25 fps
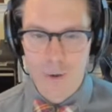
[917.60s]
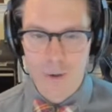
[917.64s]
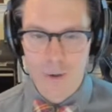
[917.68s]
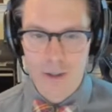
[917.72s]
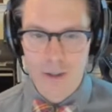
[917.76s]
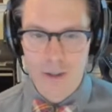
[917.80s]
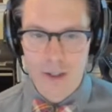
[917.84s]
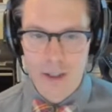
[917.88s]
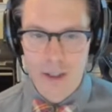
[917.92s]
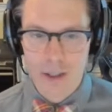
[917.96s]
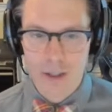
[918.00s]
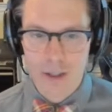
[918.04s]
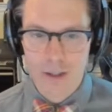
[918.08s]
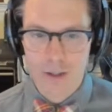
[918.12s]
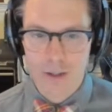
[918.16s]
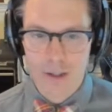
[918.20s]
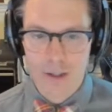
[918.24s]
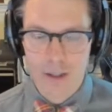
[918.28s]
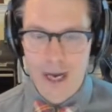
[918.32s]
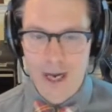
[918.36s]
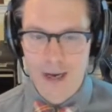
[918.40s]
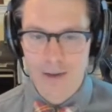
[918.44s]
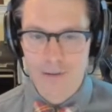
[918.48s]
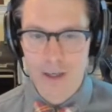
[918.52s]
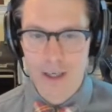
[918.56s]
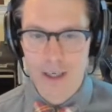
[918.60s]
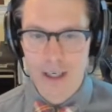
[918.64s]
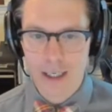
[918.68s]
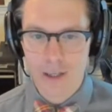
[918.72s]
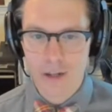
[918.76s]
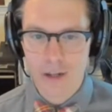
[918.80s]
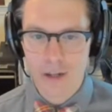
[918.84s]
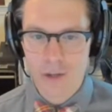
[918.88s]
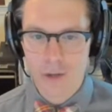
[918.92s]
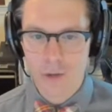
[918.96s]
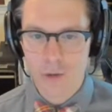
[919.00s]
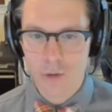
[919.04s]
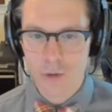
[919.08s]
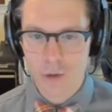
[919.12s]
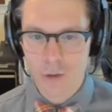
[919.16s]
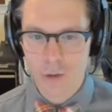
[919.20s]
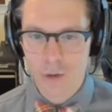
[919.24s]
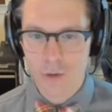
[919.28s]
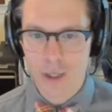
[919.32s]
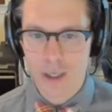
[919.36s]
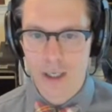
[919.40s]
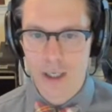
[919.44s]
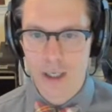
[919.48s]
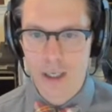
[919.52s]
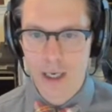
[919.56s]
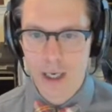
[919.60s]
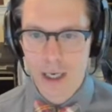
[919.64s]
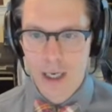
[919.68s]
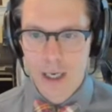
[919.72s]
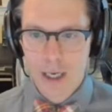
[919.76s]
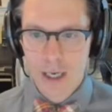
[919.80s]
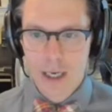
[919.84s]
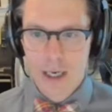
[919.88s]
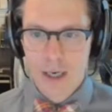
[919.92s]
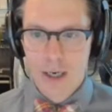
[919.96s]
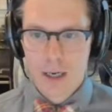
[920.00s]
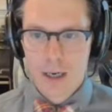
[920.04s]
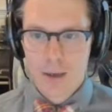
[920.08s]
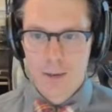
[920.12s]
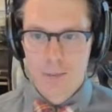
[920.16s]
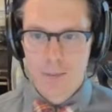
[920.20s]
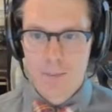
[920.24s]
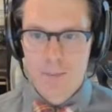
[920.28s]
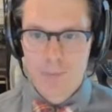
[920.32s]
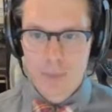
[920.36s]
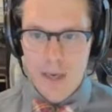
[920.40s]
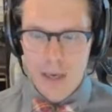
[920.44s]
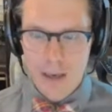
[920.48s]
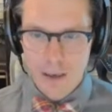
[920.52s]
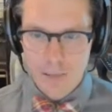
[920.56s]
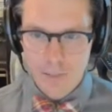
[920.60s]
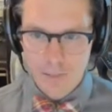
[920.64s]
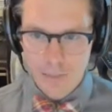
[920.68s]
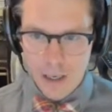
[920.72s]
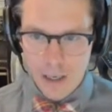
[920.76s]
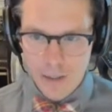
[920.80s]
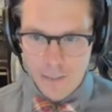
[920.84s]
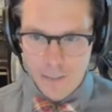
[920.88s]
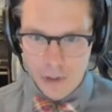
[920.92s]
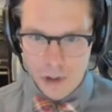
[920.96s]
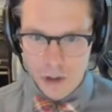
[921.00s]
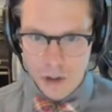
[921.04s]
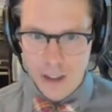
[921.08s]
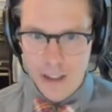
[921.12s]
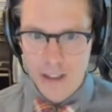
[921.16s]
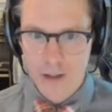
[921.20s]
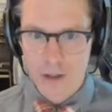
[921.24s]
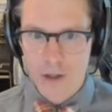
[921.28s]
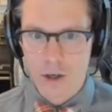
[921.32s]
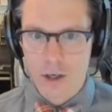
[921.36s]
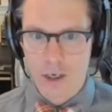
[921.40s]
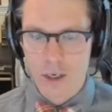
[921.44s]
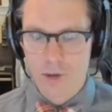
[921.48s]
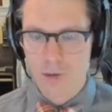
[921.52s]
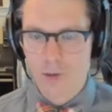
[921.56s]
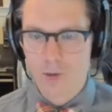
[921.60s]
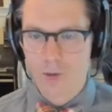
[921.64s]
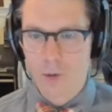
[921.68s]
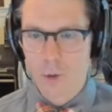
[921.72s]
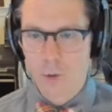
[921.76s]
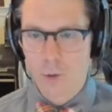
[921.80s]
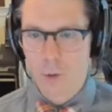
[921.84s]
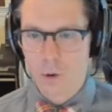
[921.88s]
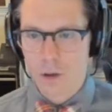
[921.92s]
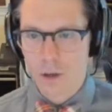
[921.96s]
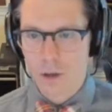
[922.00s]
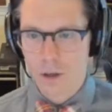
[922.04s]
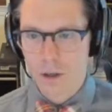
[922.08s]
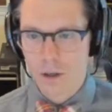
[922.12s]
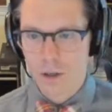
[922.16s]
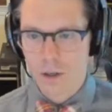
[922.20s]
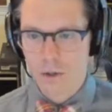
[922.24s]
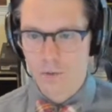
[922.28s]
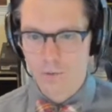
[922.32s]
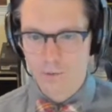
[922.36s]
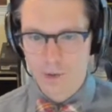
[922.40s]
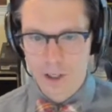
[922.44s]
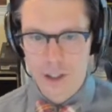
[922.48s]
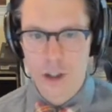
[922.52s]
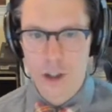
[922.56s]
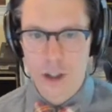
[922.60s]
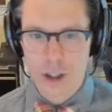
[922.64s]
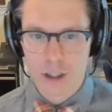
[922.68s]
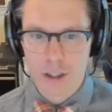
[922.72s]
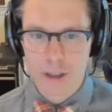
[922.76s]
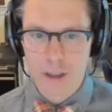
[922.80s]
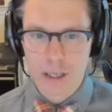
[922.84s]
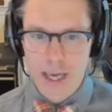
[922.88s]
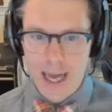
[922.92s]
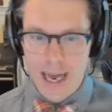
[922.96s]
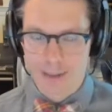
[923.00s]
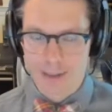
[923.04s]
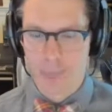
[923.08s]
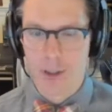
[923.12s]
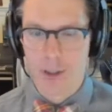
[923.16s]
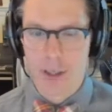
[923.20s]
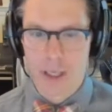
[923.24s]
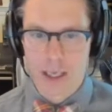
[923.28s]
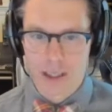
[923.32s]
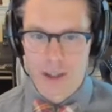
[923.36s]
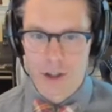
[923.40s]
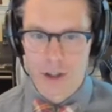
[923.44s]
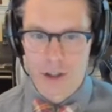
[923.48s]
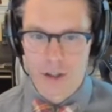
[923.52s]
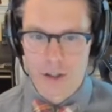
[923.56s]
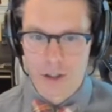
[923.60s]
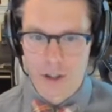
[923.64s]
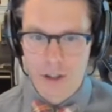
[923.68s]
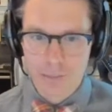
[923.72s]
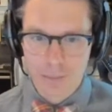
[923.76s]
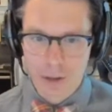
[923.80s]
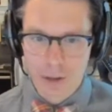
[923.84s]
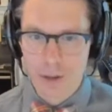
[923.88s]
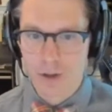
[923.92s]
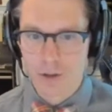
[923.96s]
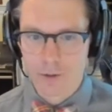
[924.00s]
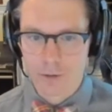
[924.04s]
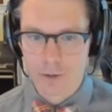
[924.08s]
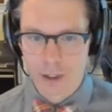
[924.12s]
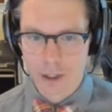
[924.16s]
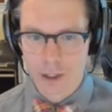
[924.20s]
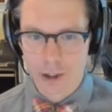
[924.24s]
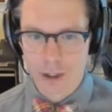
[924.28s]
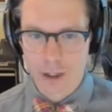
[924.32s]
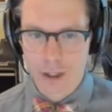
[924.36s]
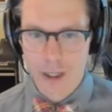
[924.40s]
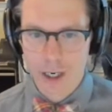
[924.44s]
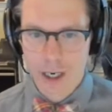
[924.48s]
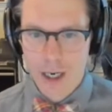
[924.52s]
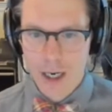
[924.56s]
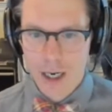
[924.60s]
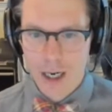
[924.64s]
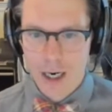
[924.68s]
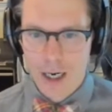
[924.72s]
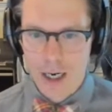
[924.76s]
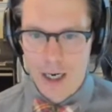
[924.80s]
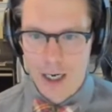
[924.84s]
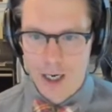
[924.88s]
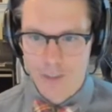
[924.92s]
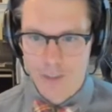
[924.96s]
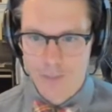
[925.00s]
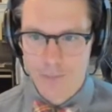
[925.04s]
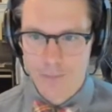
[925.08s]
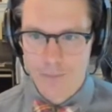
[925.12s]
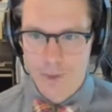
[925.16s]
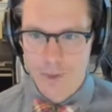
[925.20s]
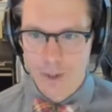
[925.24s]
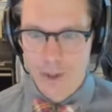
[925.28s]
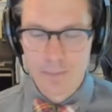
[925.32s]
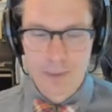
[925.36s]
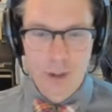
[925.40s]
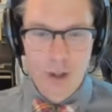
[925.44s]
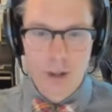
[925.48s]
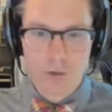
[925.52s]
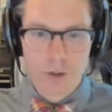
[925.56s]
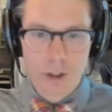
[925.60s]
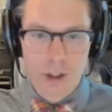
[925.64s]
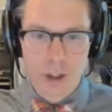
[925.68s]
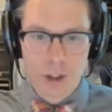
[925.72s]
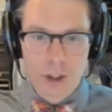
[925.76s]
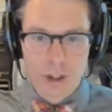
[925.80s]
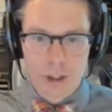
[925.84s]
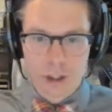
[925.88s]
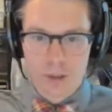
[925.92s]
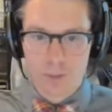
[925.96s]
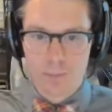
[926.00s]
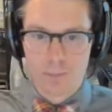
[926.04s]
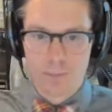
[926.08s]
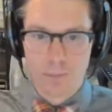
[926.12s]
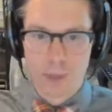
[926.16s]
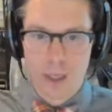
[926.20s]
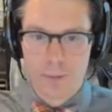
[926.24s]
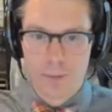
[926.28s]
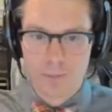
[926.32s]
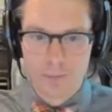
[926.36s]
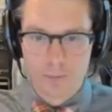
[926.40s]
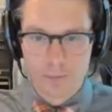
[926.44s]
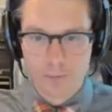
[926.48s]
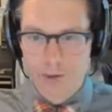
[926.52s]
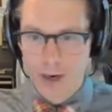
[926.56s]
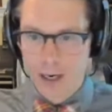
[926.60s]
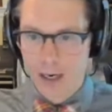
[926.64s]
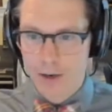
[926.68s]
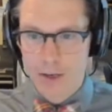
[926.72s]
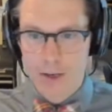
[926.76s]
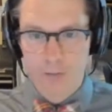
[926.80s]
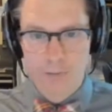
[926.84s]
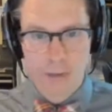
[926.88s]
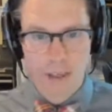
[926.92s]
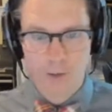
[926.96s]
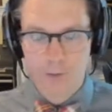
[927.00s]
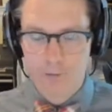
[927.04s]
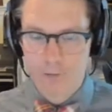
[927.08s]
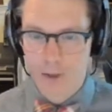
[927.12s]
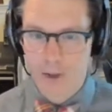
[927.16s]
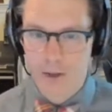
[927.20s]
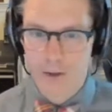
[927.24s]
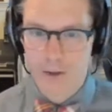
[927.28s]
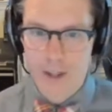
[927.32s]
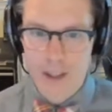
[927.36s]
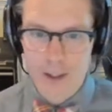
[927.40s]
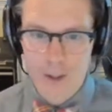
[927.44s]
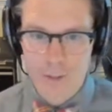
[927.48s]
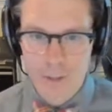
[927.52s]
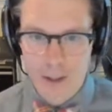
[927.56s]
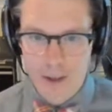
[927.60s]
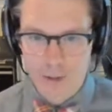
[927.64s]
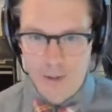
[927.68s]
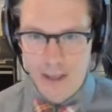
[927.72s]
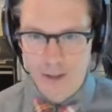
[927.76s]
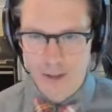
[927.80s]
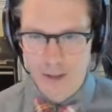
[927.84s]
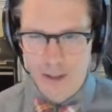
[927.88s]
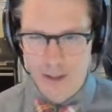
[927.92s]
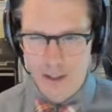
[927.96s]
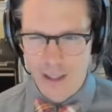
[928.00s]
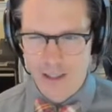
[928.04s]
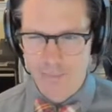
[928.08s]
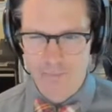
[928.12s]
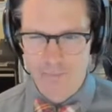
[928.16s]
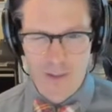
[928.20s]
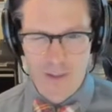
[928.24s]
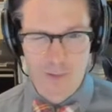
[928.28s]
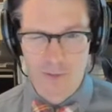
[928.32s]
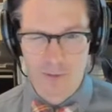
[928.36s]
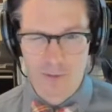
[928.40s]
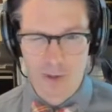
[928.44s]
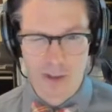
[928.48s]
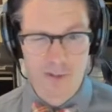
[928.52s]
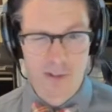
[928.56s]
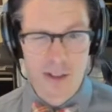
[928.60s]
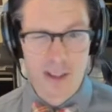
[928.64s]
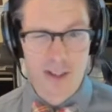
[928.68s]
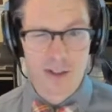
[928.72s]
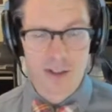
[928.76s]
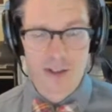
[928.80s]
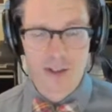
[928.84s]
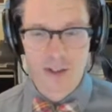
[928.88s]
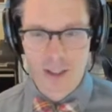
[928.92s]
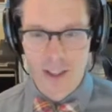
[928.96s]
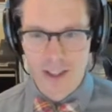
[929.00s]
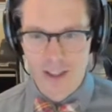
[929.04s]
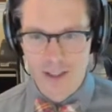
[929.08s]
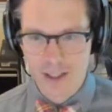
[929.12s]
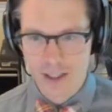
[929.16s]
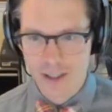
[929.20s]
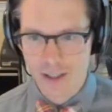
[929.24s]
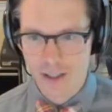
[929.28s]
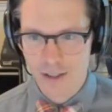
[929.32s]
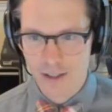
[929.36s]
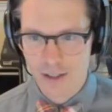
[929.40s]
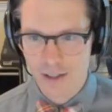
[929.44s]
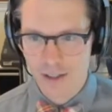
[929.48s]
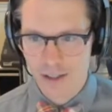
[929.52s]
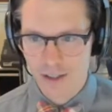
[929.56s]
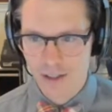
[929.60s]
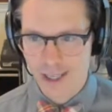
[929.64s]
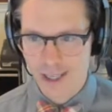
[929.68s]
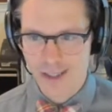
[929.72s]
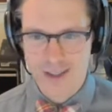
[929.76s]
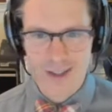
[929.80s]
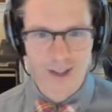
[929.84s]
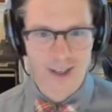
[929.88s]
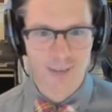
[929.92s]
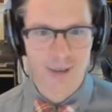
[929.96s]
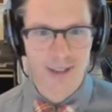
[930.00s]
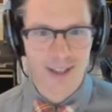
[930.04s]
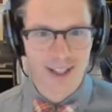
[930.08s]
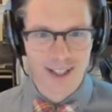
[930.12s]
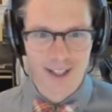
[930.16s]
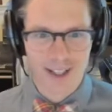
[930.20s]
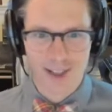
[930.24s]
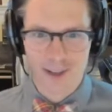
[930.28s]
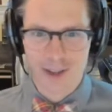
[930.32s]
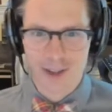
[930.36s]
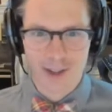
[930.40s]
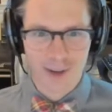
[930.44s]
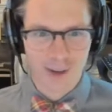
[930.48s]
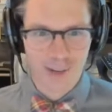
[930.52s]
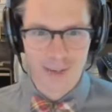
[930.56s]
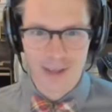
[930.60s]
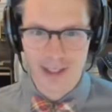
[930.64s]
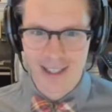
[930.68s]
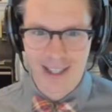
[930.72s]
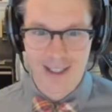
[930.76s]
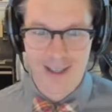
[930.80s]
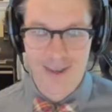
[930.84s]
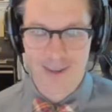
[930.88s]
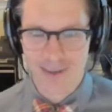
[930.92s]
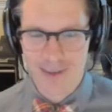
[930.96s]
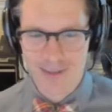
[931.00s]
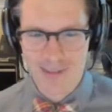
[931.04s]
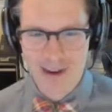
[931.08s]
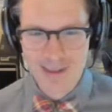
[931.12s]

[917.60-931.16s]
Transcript: course is diving into using machine learning for vision applications, computer vision. Um, computer vision's a, a very big field that's been around since like the 50s or 60s. I talk about the history a little bit. And I don't